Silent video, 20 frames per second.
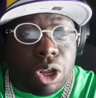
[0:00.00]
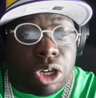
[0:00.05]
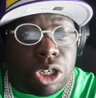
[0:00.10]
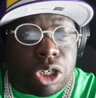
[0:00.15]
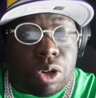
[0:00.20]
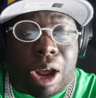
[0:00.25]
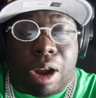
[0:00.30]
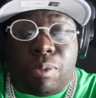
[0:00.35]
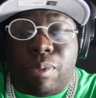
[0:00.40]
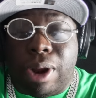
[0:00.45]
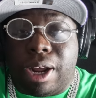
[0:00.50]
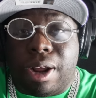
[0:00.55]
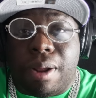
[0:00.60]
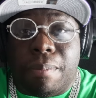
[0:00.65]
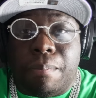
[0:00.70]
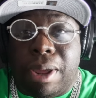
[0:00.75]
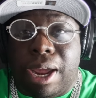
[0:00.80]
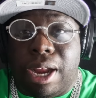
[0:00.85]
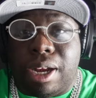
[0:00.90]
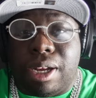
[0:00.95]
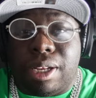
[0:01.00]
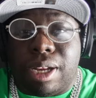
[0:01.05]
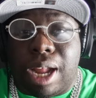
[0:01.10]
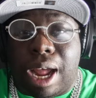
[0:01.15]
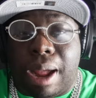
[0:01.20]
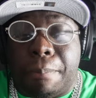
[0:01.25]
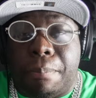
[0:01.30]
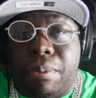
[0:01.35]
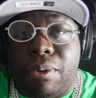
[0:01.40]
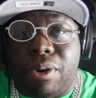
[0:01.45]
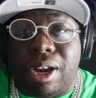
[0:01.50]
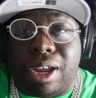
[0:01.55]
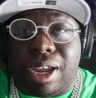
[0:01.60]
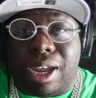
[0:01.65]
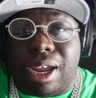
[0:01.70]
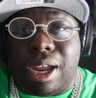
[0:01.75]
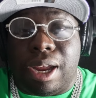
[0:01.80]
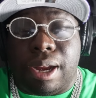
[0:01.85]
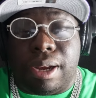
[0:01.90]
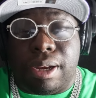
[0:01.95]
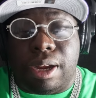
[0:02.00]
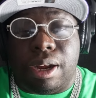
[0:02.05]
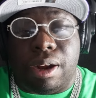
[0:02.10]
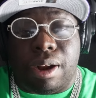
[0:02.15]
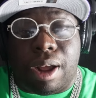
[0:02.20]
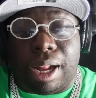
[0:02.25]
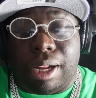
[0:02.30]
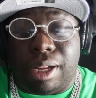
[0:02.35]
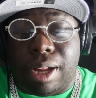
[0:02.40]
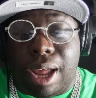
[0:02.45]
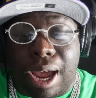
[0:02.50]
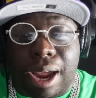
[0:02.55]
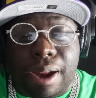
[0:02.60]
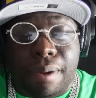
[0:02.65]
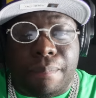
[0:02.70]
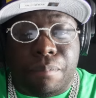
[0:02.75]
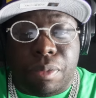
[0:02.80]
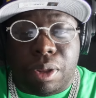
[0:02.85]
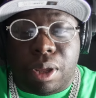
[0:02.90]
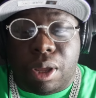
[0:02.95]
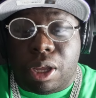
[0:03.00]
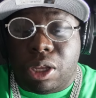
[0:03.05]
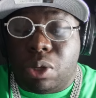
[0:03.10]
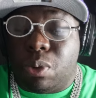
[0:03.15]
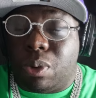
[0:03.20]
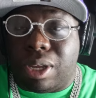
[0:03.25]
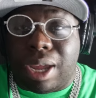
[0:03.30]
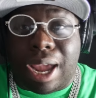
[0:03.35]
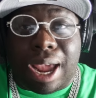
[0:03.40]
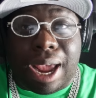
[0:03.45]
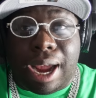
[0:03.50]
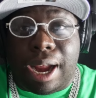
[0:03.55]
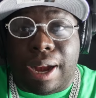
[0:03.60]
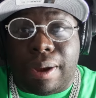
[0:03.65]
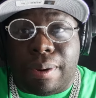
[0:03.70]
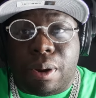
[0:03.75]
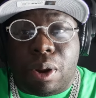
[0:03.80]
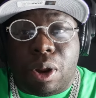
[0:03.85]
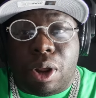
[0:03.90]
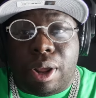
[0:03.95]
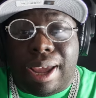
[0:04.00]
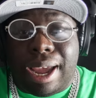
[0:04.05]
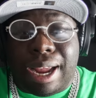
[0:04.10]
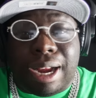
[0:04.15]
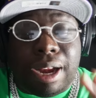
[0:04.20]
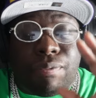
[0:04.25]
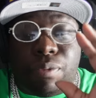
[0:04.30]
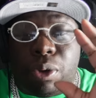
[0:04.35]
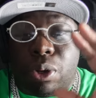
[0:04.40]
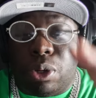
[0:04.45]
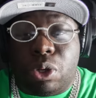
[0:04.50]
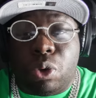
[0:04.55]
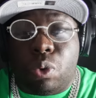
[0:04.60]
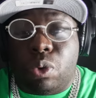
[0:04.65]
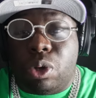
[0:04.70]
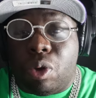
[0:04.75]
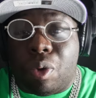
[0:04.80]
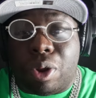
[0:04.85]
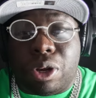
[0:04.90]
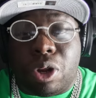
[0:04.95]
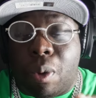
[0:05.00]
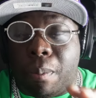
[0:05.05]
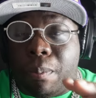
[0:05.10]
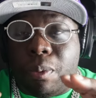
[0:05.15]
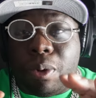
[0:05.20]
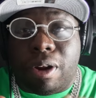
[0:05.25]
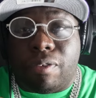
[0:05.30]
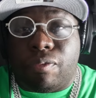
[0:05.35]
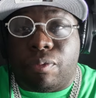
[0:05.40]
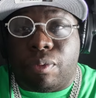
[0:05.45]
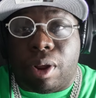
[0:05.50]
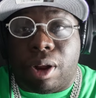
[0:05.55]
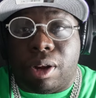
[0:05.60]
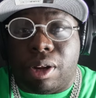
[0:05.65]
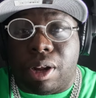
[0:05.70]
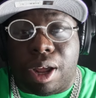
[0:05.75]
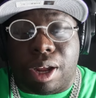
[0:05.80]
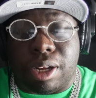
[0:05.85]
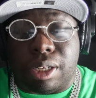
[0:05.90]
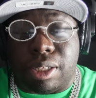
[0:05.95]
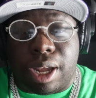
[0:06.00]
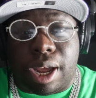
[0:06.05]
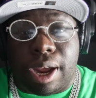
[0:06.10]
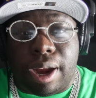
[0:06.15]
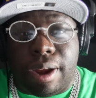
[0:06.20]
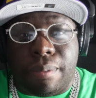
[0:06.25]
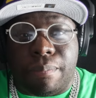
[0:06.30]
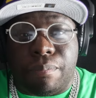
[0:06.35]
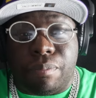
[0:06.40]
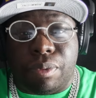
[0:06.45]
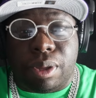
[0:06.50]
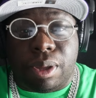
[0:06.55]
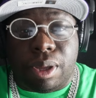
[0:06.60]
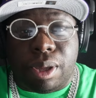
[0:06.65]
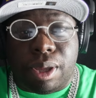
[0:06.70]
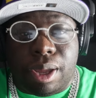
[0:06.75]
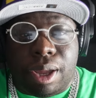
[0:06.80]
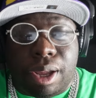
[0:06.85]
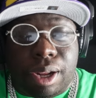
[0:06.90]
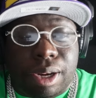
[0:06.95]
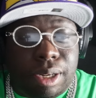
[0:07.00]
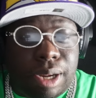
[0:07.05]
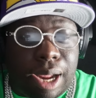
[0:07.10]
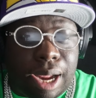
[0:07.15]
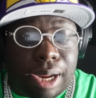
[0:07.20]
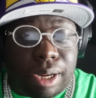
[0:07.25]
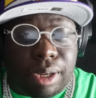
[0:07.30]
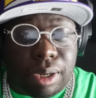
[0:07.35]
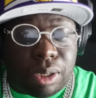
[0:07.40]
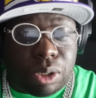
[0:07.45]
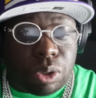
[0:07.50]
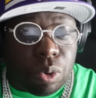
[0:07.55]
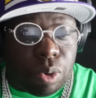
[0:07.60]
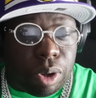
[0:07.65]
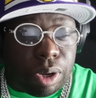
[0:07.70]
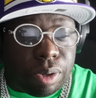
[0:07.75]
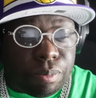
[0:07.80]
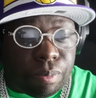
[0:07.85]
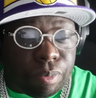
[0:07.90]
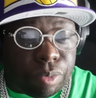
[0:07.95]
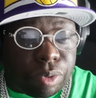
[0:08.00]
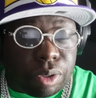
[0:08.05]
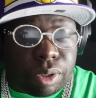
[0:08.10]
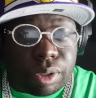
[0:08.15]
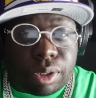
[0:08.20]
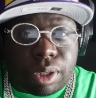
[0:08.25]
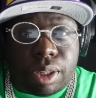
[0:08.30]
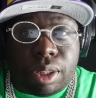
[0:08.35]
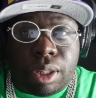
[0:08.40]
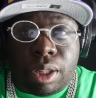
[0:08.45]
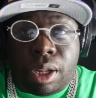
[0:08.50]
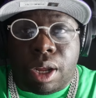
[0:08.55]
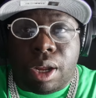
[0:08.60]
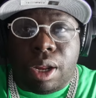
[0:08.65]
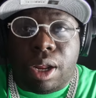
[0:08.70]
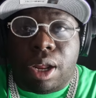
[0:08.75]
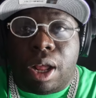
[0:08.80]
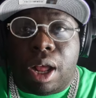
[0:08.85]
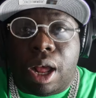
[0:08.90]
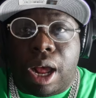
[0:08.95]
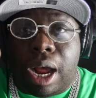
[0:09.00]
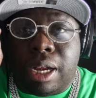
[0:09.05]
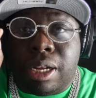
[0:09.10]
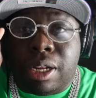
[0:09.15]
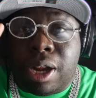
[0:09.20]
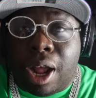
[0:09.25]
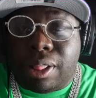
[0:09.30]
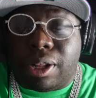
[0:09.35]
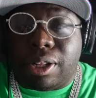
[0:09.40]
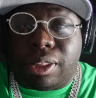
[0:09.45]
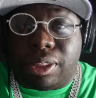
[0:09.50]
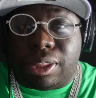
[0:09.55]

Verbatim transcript: So I recommend not putting it in there a lot. You can, and if you do do it, don't put it for a long time. Lightly do it. Another